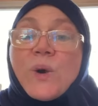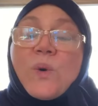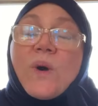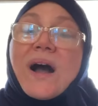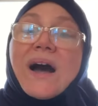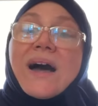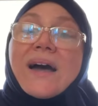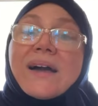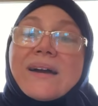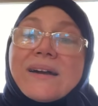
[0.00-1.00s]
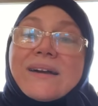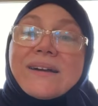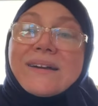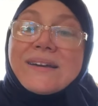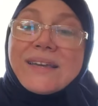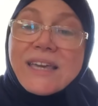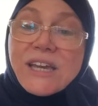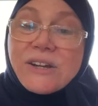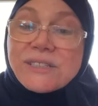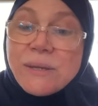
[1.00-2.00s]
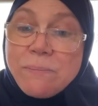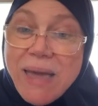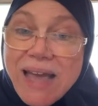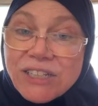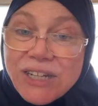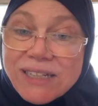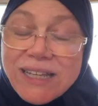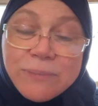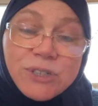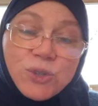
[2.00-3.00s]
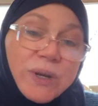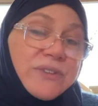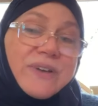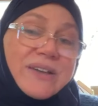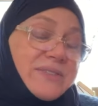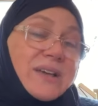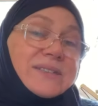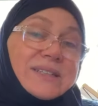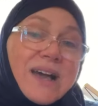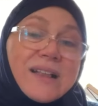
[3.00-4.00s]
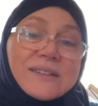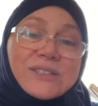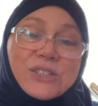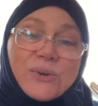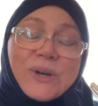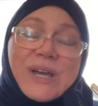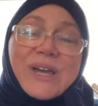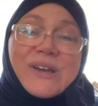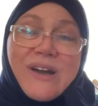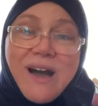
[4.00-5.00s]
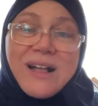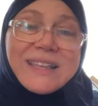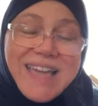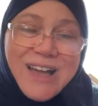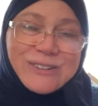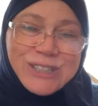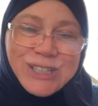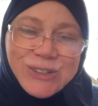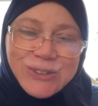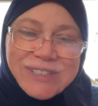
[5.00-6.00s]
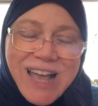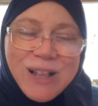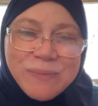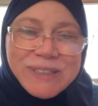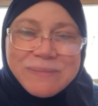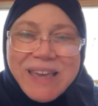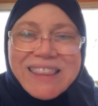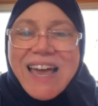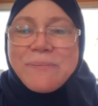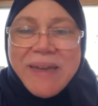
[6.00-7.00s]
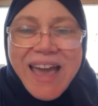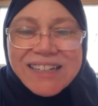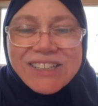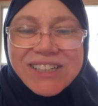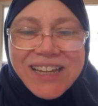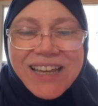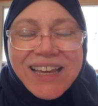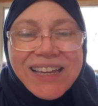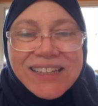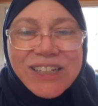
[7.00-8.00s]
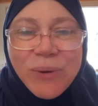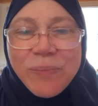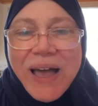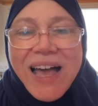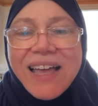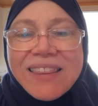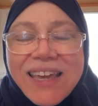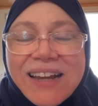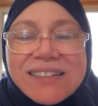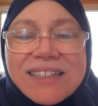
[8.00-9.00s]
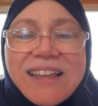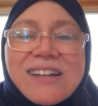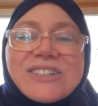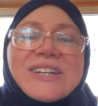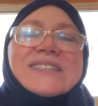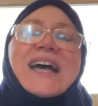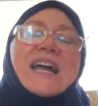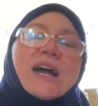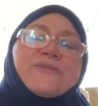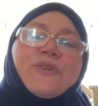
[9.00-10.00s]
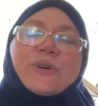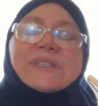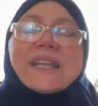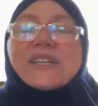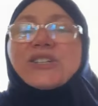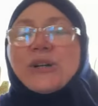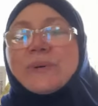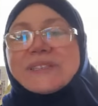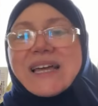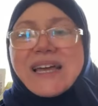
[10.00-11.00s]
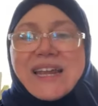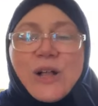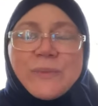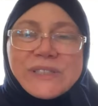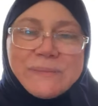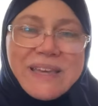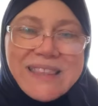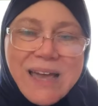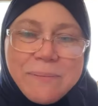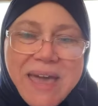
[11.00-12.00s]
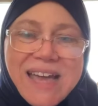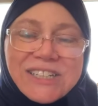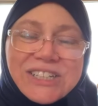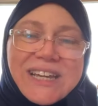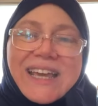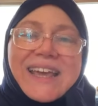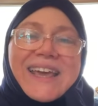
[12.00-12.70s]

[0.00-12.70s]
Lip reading: who are here to match us up to $25,000. So calling out to you to help us make that match. Jump on there to launchkit.com/Rabata and help us make that match.